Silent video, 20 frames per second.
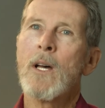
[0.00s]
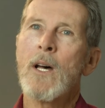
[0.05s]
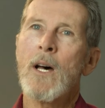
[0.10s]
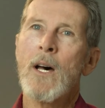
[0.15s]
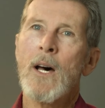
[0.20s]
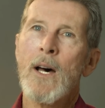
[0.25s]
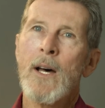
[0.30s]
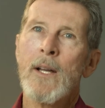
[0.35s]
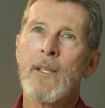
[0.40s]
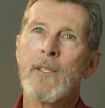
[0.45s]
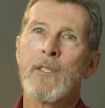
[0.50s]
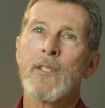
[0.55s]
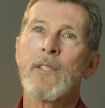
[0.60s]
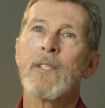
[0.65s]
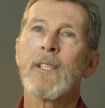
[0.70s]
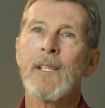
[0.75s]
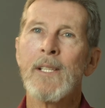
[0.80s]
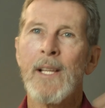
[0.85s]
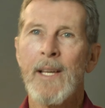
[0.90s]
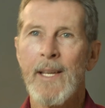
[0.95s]
out, to
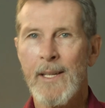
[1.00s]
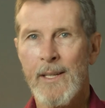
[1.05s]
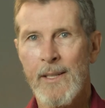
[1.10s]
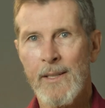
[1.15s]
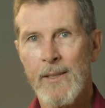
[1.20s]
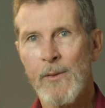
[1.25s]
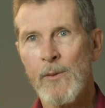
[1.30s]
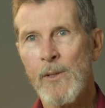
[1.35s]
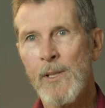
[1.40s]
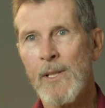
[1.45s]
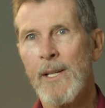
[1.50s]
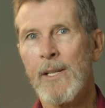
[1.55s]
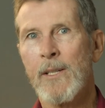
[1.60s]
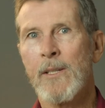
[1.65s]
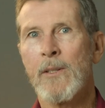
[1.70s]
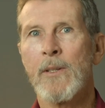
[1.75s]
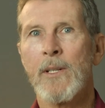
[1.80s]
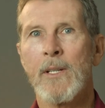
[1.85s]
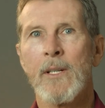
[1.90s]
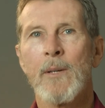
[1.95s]
the lake. We like
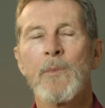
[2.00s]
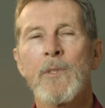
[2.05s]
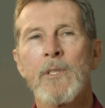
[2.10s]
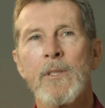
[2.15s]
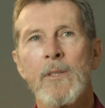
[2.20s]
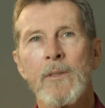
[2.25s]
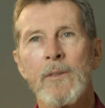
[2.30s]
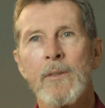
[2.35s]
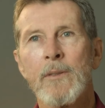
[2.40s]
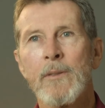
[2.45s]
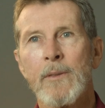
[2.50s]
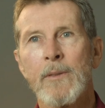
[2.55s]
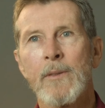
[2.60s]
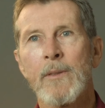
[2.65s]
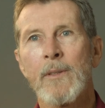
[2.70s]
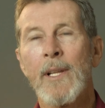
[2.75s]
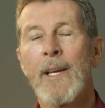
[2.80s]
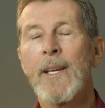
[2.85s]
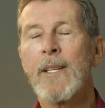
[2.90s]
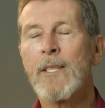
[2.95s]
going up to
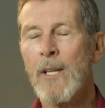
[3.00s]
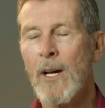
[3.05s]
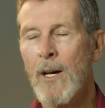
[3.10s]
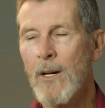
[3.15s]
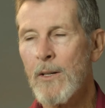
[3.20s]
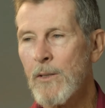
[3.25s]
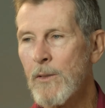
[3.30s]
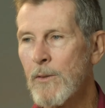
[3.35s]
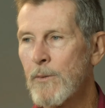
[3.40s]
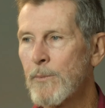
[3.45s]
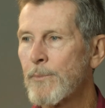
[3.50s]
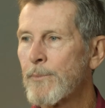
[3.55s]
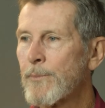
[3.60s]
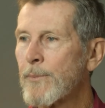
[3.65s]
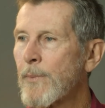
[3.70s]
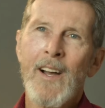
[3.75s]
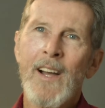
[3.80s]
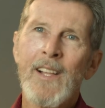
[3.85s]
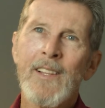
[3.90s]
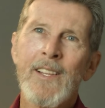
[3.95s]
Lake Tahoe.
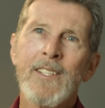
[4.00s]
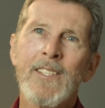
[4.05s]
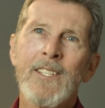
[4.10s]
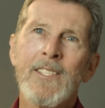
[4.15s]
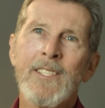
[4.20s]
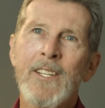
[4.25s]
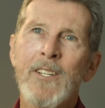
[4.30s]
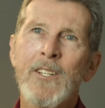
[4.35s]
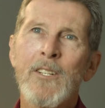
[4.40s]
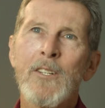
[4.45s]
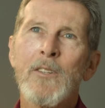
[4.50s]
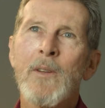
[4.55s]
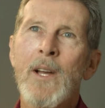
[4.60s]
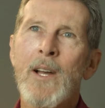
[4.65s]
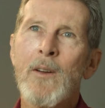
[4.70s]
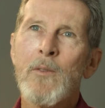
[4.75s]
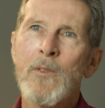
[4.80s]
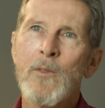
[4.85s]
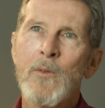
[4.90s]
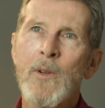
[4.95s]
I like to tinker
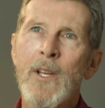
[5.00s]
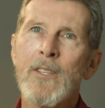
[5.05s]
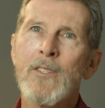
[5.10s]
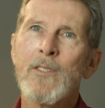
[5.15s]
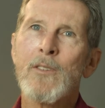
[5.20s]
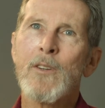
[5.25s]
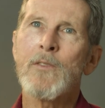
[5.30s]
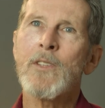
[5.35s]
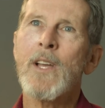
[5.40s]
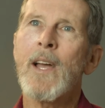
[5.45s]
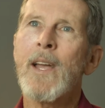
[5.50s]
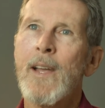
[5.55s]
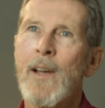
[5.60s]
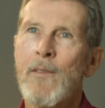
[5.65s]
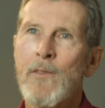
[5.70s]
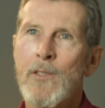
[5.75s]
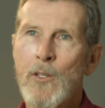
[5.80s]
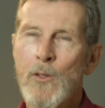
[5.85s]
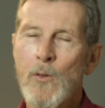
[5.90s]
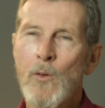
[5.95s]
around with Range Rovers. I
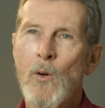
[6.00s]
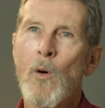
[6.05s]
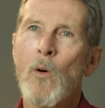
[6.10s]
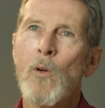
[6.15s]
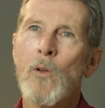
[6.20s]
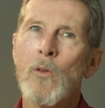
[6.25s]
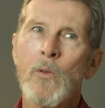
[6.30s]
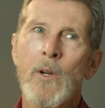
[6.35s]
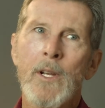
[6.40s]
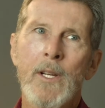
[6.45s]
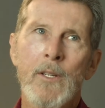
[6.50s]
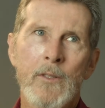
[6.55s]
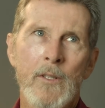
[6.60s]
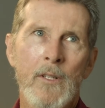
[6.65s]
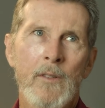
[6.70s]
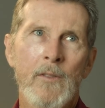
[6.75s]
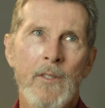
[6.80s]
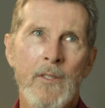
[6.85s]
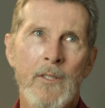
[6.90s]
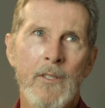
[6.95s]
have 2 old Range
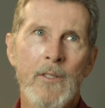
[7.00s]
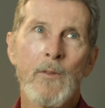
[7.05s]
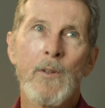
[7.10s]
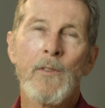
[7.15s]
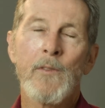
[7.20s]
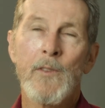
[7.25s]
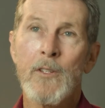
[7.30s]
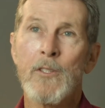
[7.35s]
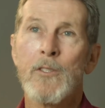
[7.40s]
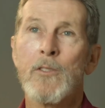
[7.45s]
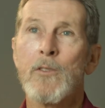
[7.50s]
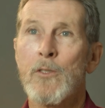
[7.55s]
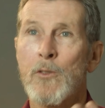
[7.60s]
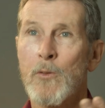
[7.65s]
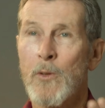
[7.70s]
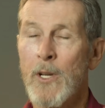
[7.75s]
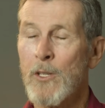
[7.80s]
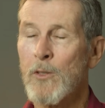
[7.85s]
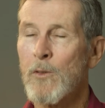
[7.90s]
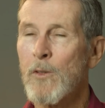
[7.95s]
Rovers. They're referred to as
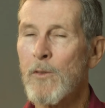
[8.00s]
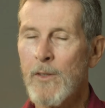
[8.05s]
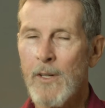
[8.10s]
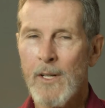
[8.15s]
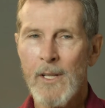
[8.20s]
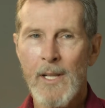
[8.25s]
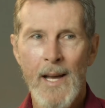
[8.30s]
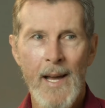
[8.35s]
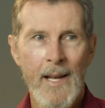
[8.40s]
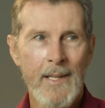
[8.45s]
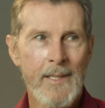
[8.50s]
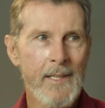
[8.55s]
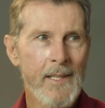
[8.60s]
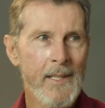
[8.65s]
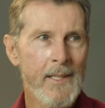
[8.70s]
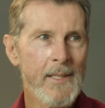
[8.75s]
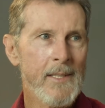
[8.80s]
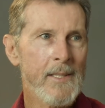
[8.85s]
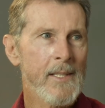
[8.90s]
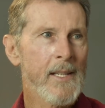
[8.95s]
Range Rover
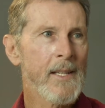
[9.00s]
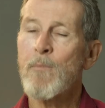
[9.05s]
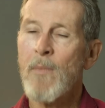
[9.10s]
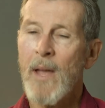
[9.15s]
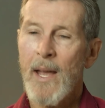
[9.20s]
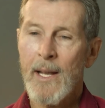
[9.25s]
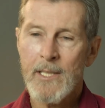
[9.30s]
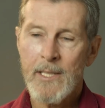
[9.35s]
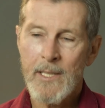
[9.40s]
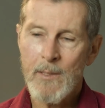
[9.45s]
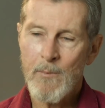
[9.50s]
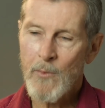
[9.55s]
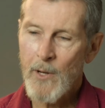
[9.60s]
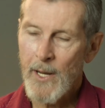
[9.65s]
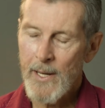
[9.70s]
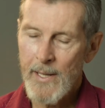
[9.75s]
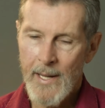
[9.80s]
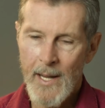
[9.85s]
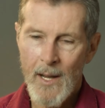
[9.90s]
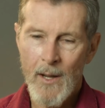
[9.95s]
Classics. I'm actually
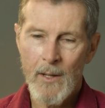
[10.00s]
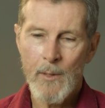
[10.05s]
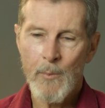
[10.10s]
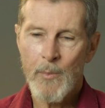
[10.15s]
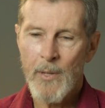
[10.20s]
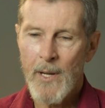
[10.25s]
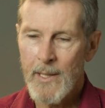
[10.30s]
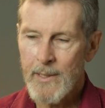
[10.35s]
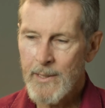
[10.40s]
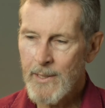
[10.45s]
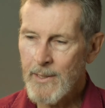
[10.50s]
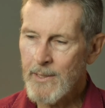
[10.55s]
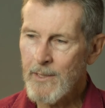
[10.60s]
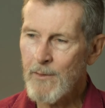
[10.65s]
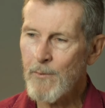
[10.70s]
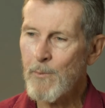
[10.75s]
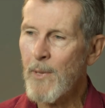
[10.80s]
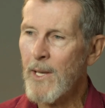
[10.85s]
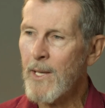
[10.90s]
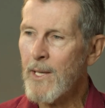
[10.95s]
right now in the process
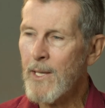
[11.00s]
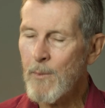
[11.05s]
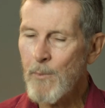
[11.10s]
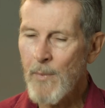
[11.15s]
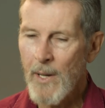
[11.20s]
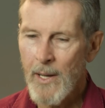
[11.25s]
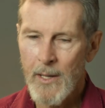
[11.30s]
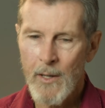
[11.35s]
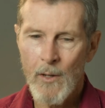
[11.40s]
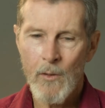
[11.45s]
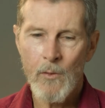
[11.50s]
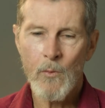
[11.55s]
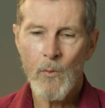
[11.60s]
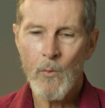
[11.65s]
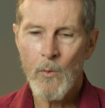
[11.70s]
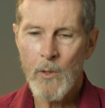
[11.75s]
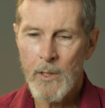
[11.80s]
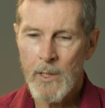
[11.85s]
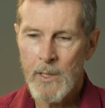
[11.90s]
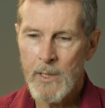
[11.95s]
of making my own
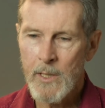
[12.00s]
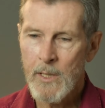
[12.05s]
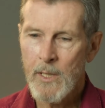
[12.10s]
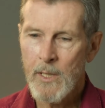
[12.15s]
wood